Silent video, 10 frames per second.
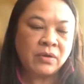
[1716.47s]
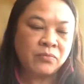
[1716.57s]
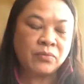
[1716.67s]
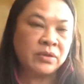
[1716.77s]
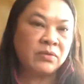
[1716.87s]

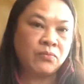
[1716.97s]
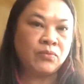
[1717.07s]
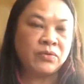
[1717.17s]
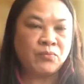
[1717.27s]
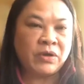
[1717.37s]
really
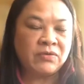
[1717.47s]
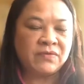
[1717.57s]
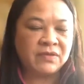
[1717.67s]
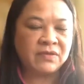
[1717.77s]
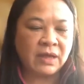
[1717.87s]
what you
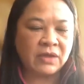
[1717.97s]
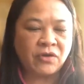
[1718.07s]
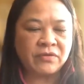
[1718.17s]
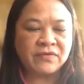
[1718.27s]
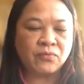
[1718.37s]
can see in that
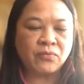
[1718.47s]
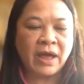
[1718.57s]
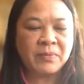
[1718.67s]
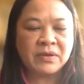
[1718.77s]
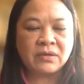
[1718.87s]
chart is a
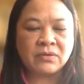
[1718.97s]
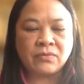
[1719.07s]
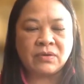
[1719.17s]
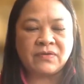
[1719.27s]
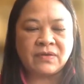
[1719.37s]
rapid
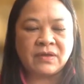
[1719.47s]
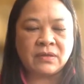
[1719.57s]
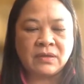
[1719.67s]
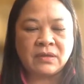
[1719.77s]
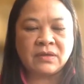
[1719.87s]
increase
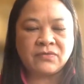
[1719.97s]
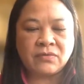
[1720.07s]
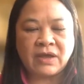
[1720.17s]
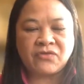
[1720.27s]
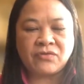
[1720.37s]
in the
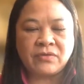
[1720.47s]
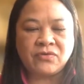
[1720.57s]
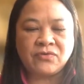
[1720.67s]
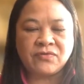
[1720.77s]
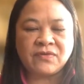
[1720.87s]
international
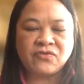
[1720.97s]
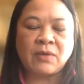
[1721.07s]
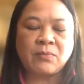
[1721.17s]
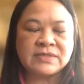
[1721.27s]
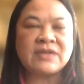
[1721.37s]
usage
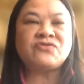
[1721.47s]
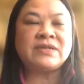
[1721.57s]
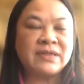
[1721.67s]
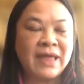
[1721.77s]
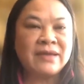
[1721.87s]
that was
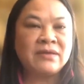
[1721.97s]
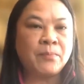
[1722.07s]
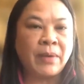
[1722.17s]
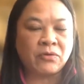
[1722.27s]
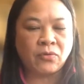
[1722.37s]
actually led
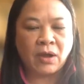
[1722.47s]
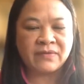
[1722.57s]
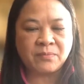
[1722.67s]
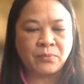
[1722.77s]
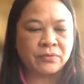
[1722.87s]
by
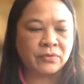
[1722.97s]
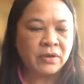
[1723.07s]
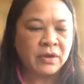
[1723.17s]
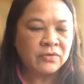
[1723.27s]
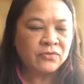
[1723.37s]
cross-border
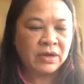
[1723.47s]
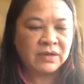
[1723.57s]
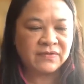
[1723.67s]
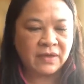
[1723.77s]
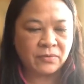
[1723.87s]

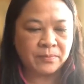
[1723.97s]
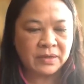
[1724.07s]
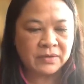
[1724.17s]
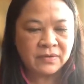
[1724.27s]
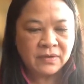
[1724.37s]
trade
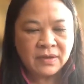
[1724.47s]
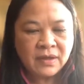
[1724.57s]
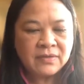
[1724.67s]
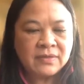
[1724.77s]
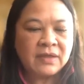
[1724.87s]
settlement.
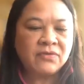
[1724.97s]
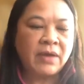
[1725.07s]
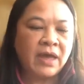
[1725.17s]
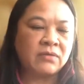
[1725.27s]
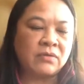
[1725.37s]
Then you
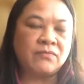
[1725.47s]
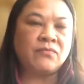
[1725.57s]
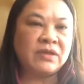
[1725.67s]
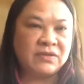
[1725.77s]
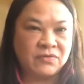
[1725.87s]
had
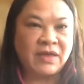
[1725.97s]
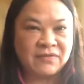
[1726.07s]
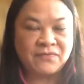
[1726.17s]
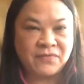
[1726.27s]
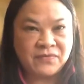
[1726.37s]
really
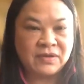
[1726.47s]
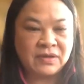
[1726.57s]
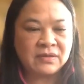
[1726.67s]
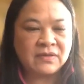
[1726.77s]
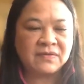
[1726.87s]

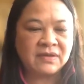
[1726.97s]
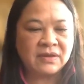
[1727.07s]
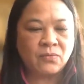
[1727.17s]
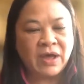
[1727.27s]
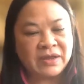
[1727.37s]
2015, the
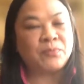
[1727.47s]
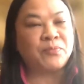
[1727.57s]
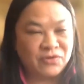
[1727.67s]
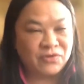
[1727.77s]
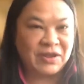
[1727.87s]
CNY
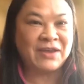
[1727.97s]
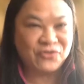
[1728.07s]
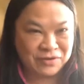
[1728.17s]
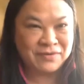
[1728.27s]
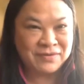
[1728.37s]

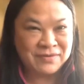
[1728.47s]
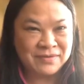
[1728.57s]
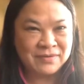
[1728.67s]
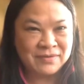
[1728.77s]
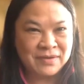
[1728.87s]
depreciation.
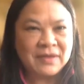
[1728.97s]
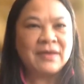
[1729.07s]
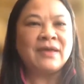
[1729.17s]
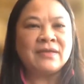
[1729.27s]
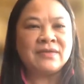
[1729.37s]

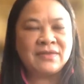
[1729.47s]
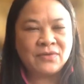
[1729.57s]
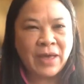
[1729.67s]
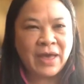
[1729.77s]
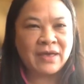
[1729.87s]

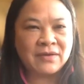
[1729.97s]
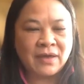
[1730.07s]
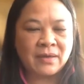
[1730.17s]
You had,